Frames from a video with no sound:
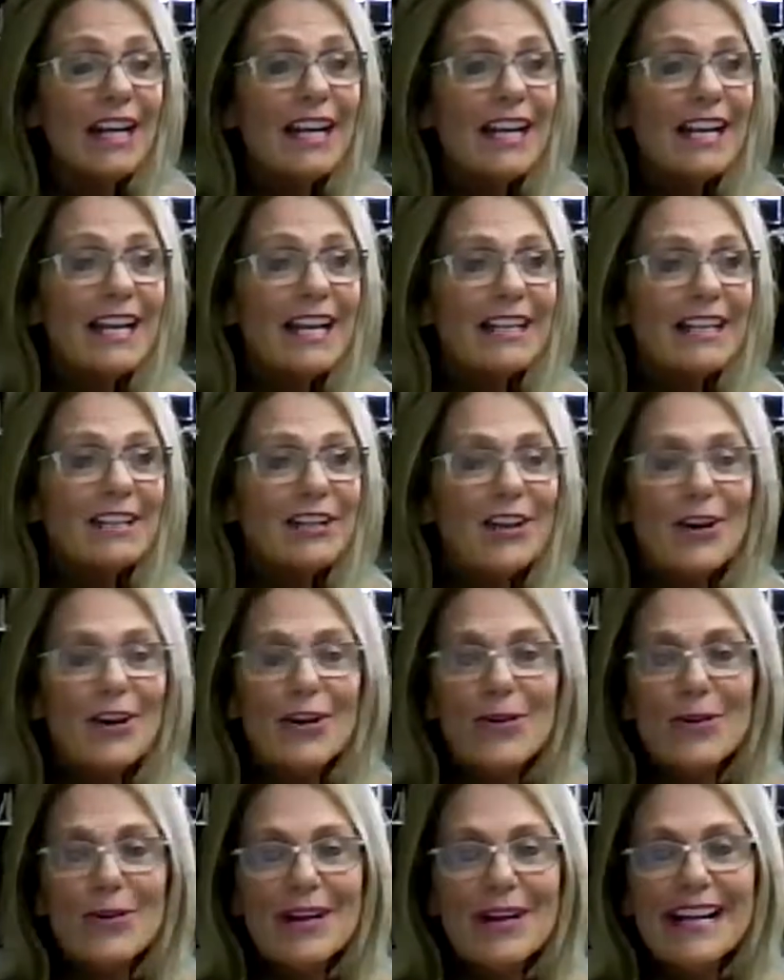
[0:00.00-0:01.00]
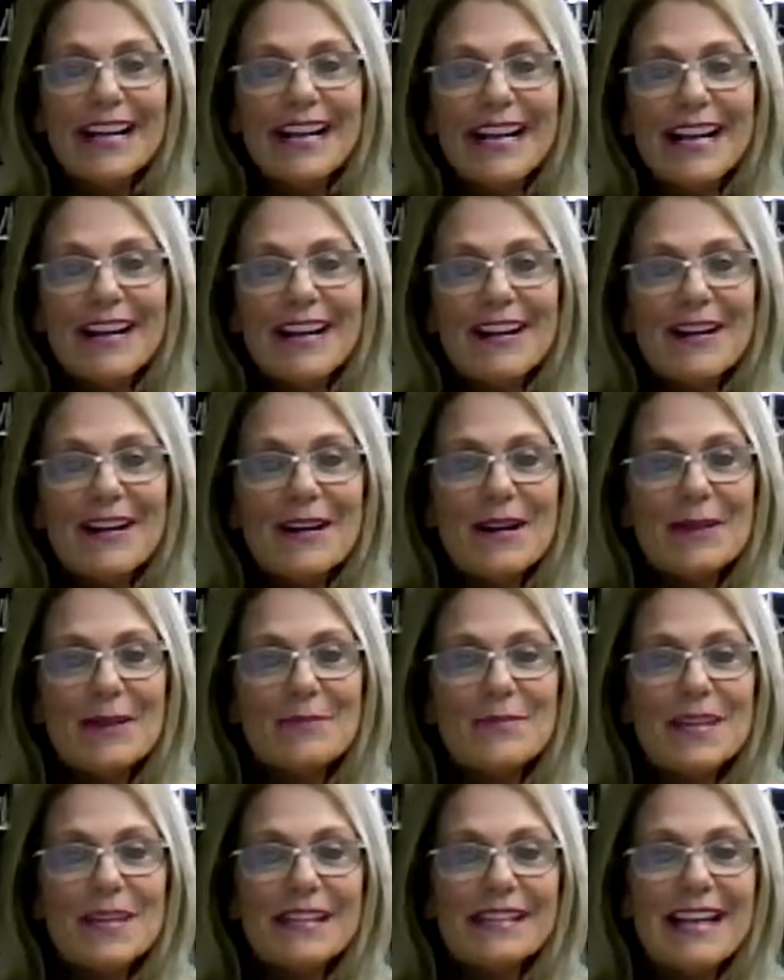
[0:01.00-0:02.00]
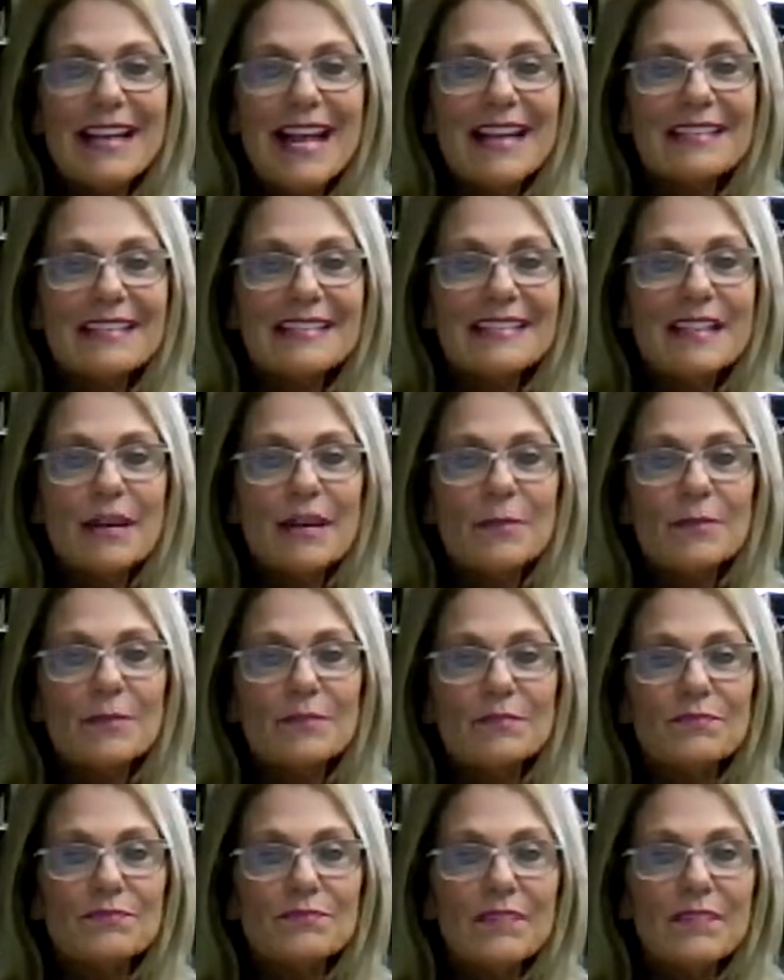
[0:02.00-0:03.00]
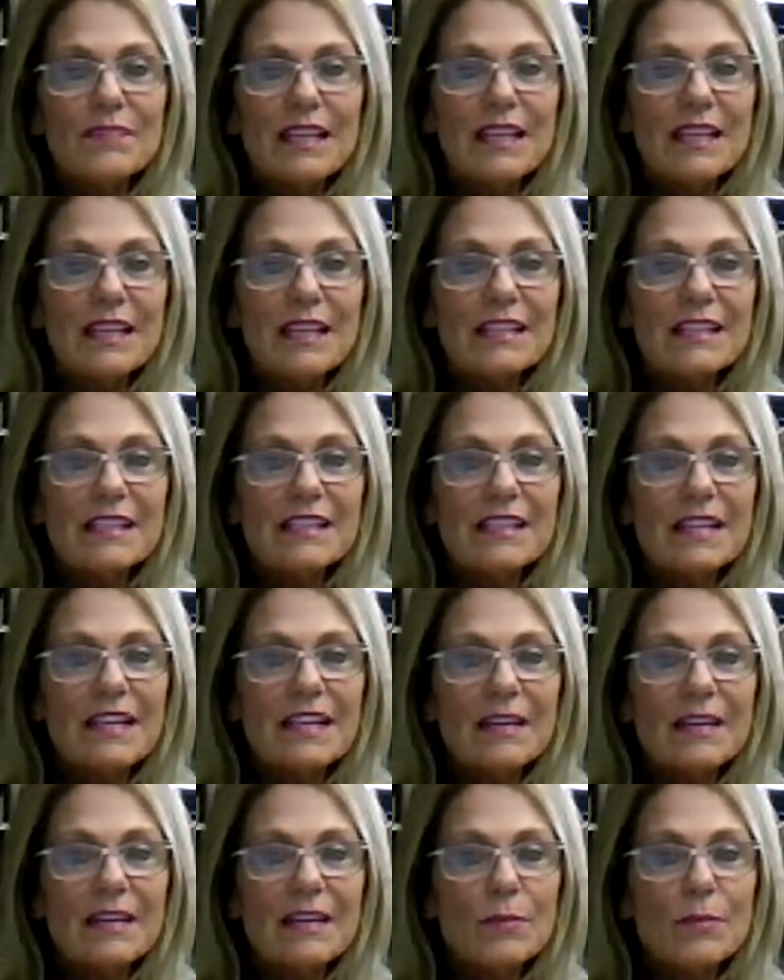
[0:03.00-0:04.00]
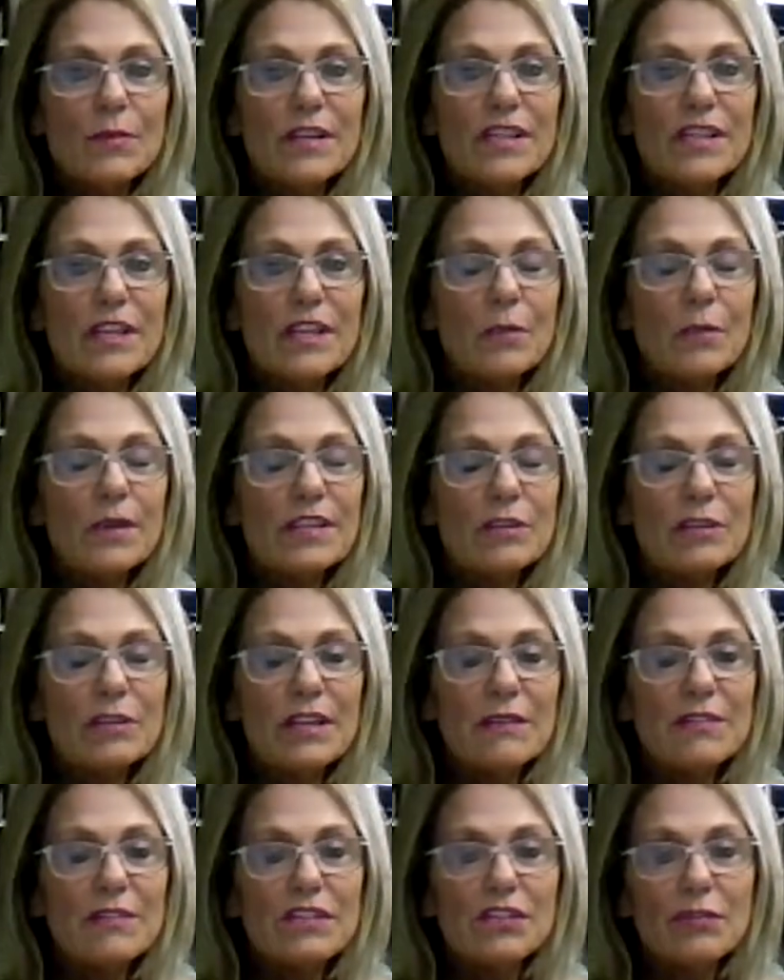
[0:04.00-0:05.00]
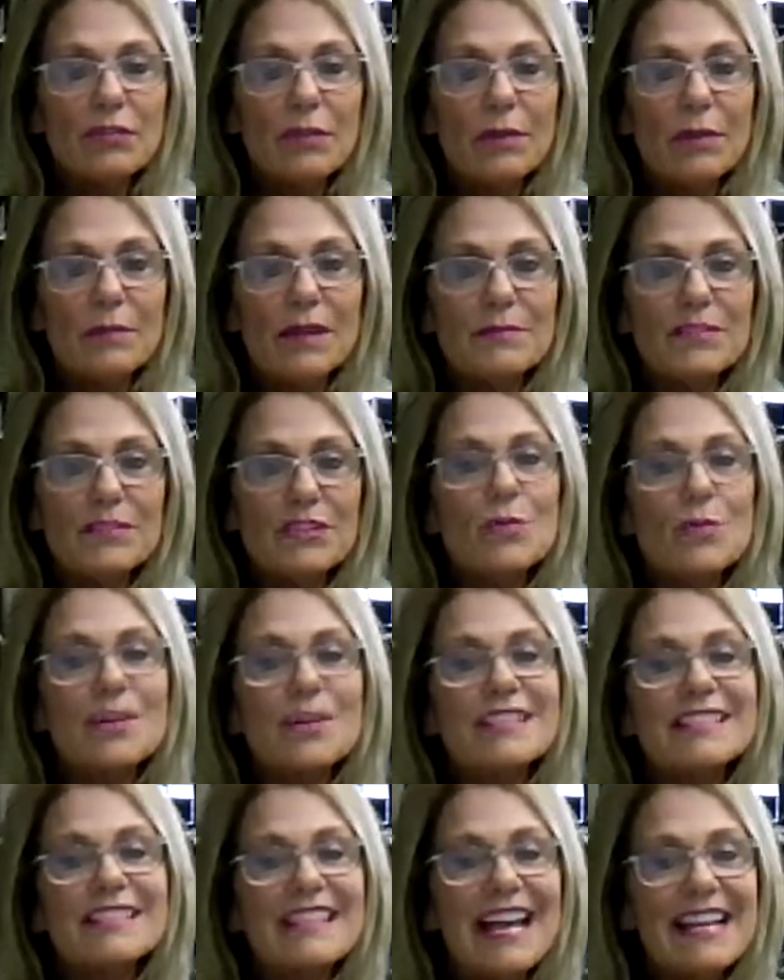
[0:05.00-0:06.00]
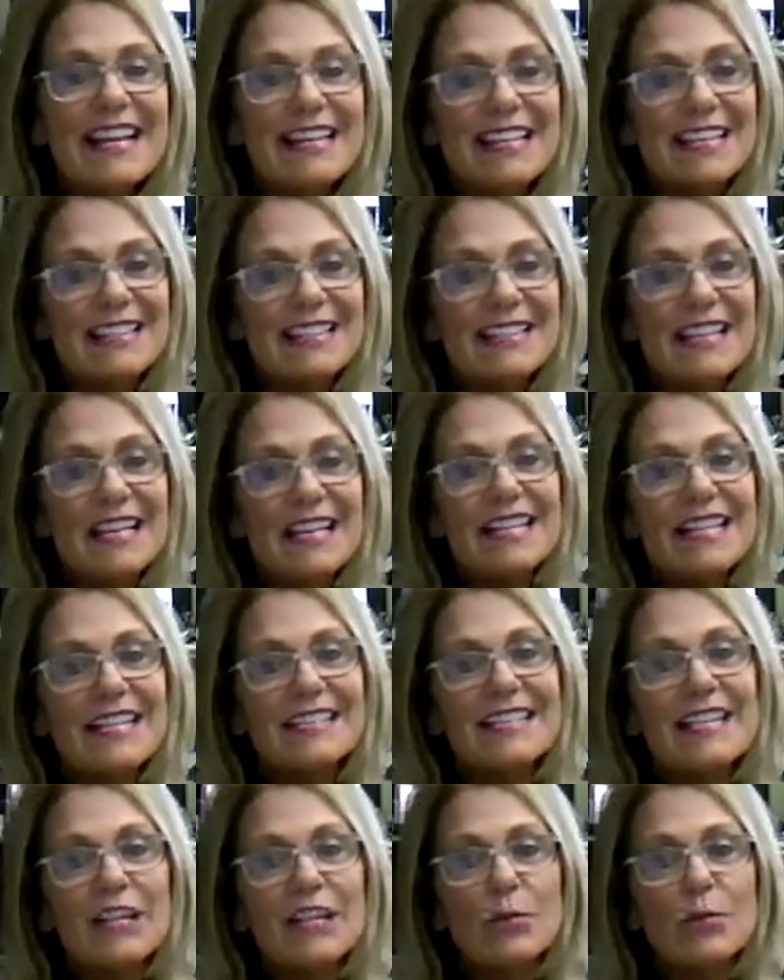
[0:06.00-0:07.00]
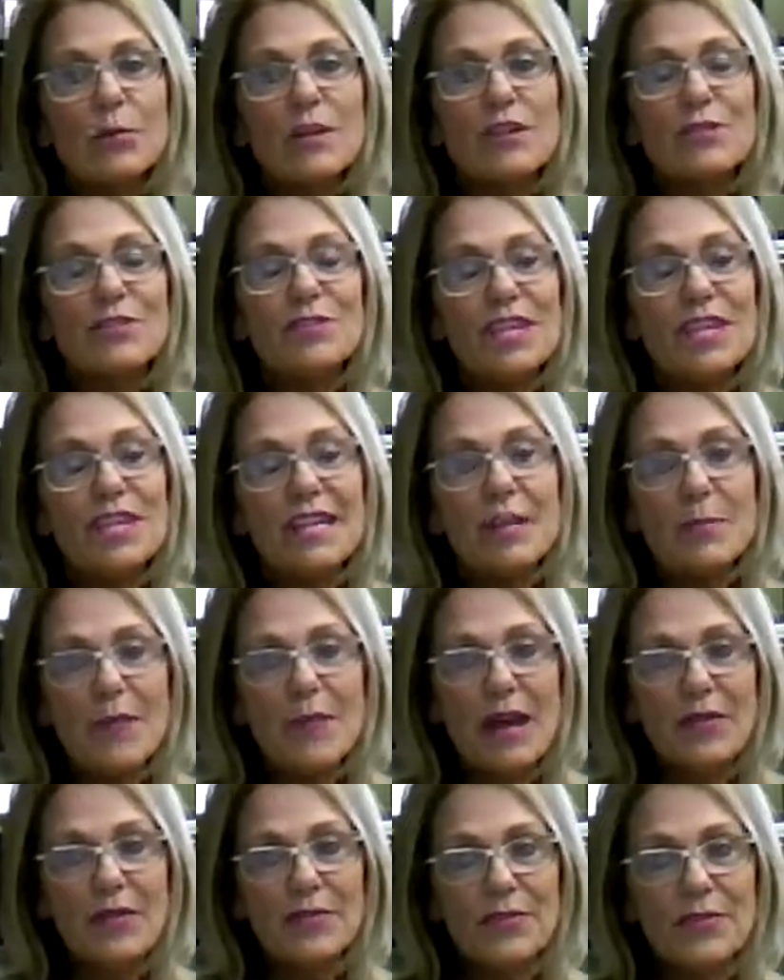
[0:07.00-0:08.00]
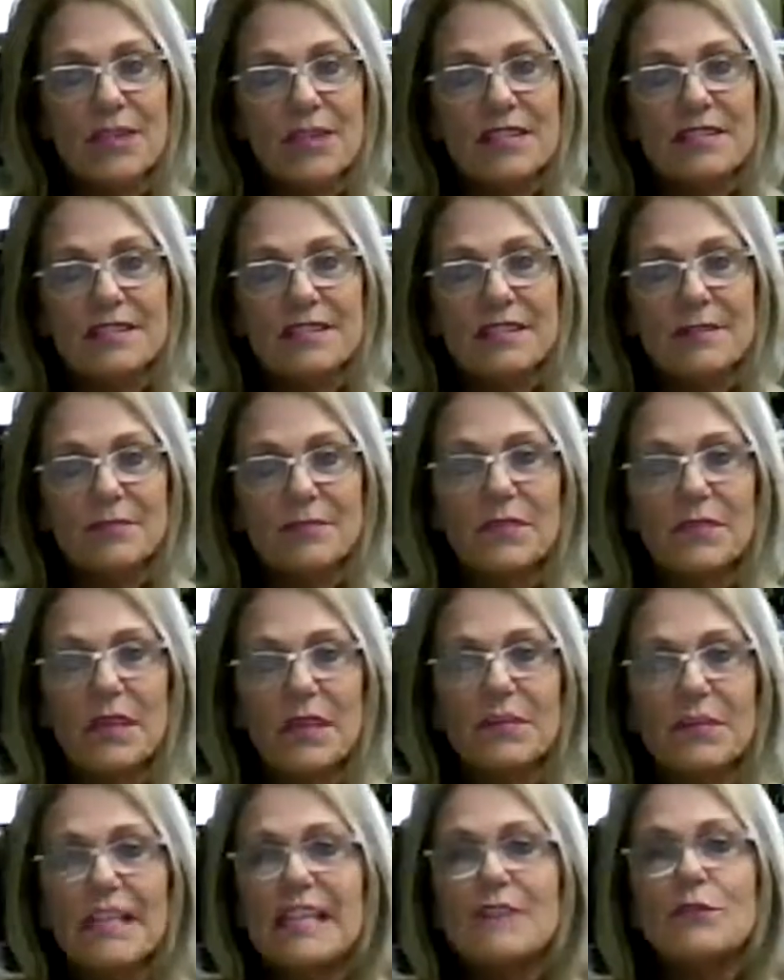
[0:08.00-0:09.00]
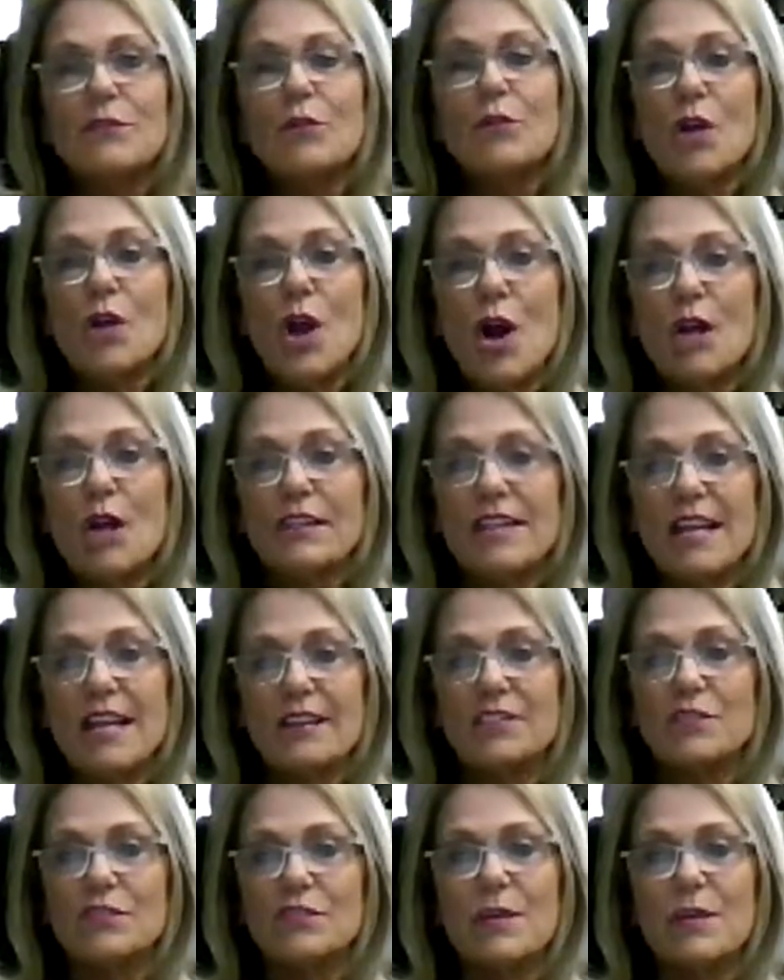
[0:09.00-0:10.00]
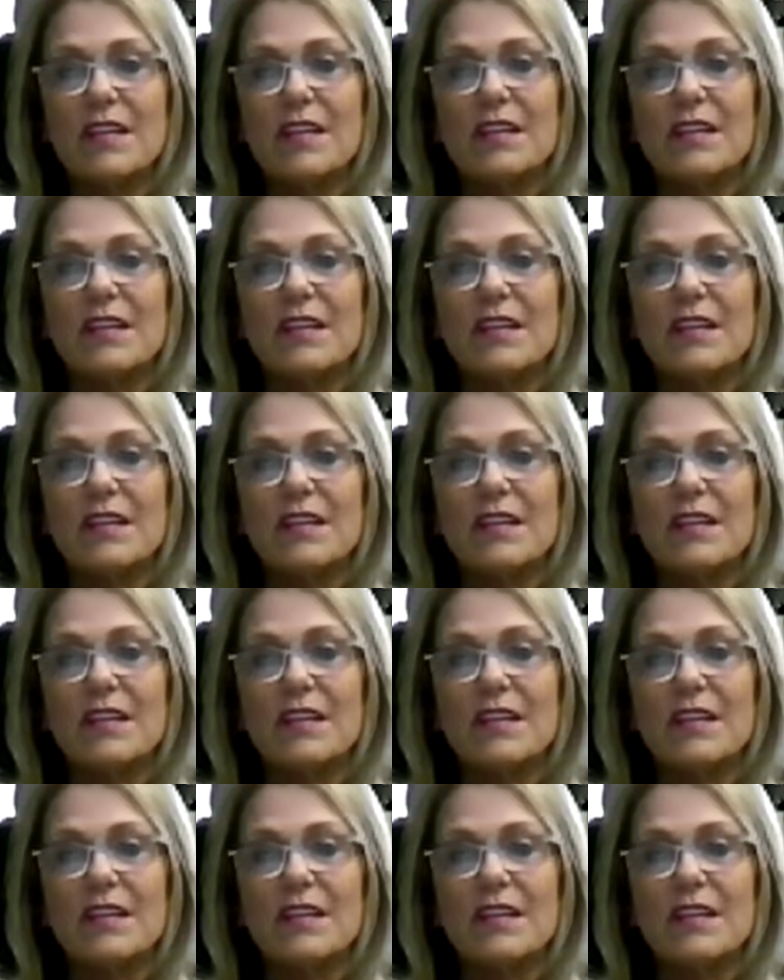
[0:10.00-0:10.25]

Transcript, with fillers: you know, um, and ask them. And when when you give it to them, I'm so excited to hear what you think about this. I'm going to give you a call next week.